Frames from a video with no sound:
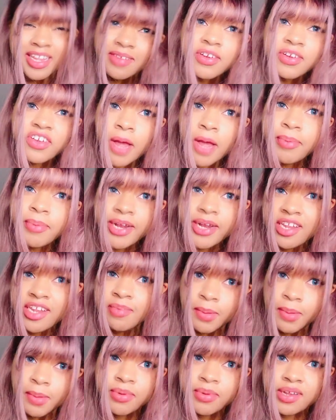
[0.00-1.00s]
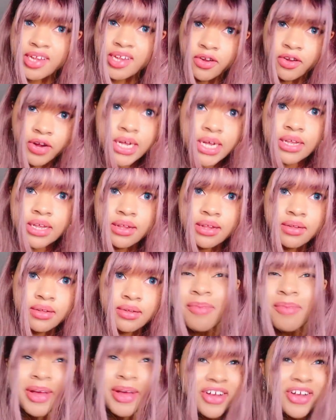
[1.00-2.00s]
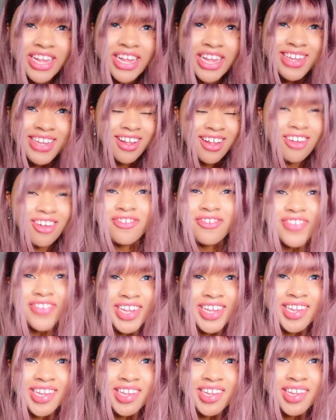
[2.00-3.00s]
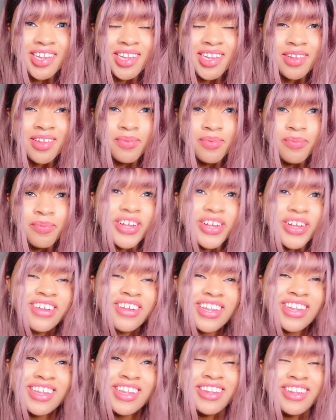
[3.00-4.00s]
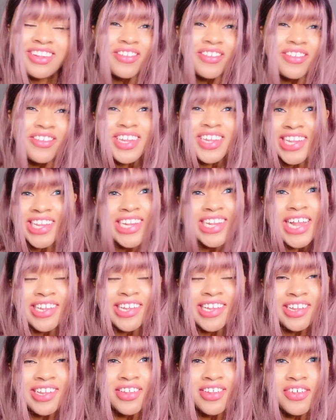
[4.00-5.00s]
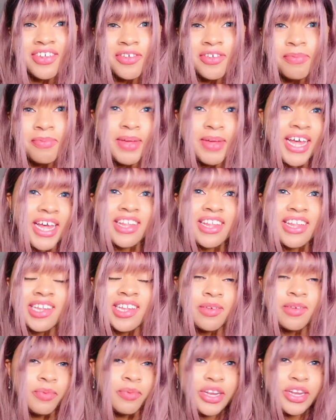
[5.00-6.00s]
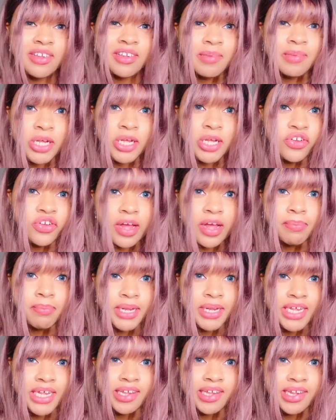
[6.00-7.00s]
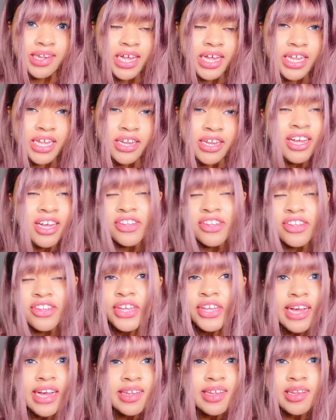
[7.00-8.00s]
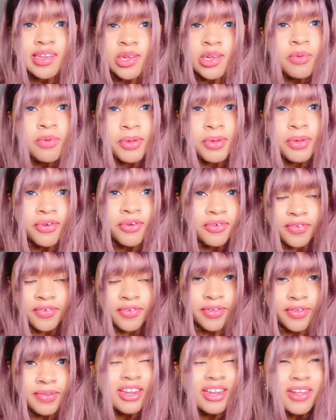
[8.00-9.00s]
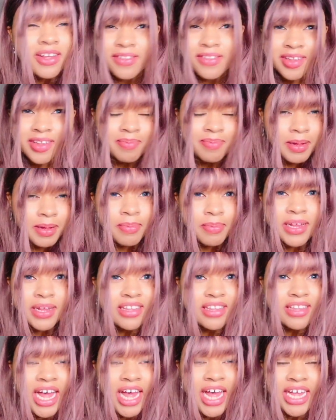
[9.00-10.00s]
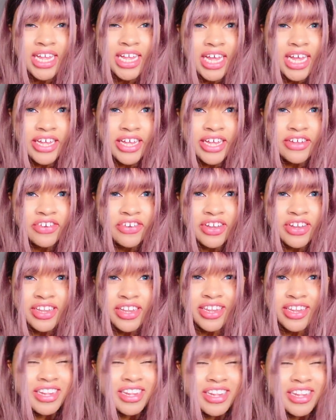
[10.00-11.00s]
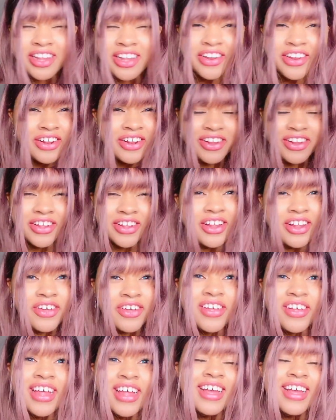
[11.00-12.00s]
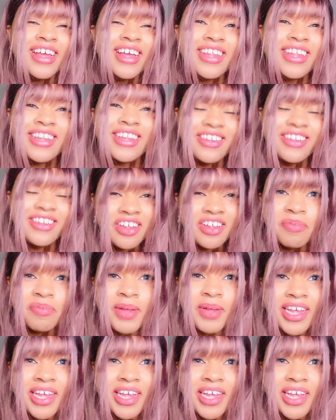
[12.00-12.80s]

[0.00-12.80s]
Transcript: That's what Japanese people say, right? Americans aren't racist. We just don't sit next to you because we don't speak Japanese and you guys are so beautiful. No, those people attacking Asians, no, no, no, no, no. It's just